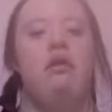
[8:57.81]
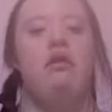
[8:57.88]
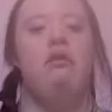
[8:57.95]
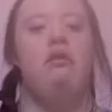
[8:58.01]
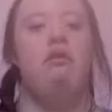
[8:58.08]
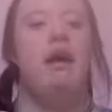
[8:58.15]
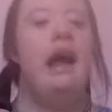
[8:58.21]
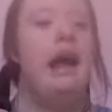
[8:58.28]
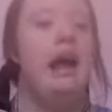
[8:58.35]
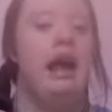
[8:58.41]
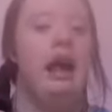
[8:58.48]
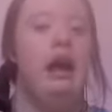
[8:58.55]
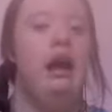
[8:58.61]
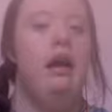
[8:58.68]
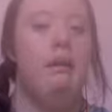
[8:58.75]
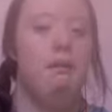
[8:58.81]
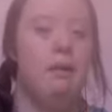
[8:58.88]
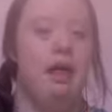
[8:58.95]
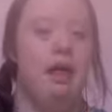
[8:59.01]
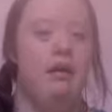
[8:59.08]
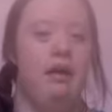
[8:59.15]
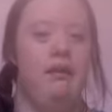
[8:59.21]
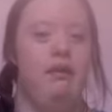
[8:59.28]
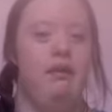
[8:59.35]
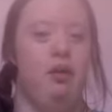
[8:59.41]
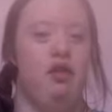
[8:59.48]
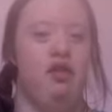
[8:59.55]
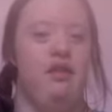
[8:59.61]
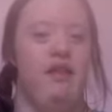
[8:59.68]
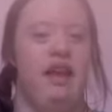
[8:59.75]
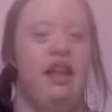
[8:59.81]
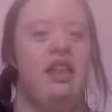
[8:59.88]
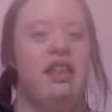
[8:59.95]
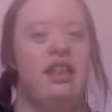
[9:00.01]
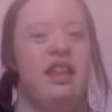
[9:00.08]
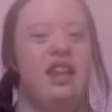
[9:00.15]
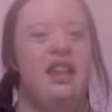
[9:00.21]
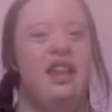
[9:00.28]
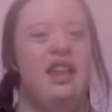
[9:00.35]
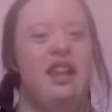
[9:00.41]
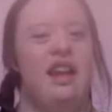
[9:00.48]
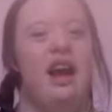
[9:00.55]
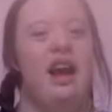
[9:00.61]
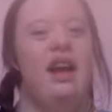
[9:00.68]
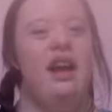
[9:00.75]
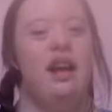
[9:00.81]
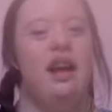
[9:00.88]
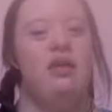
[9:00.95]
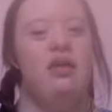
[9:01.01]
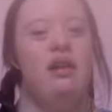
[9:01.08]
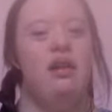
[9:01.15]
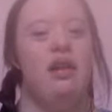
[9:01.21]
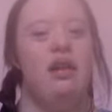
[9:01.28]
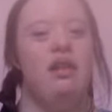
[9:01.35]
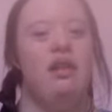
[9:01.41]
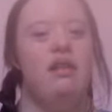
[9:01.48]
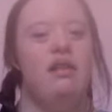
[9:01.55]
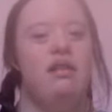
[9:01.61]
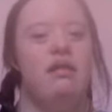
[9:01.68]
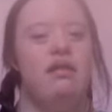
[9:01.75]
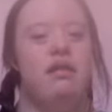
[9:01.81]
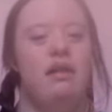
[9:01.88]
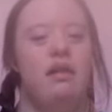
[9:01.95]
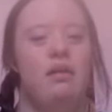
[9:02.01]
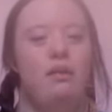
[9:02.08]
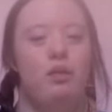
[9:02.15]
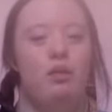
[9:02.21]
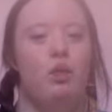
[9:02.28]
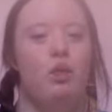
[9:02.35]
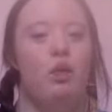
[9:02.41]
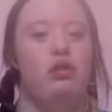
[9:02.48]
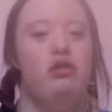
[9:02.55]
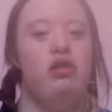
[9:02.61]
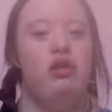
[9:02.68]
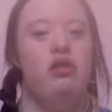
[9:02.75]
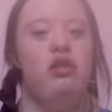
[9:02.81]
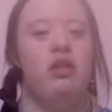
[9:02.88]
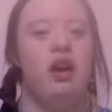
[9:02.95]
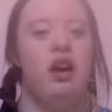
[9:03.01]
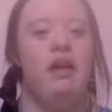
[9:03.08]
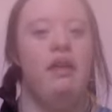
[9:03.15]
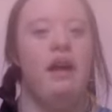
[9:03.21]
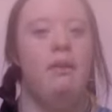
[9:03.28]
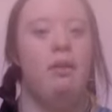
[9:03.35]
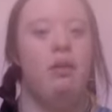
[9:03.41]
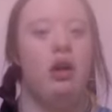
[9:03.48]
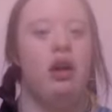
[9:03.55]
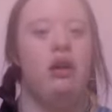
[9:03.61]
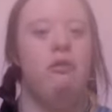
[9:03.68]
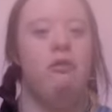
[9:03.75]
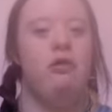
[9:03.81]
Ray, by the way, if you're watching this, I do want you to know that I'm not going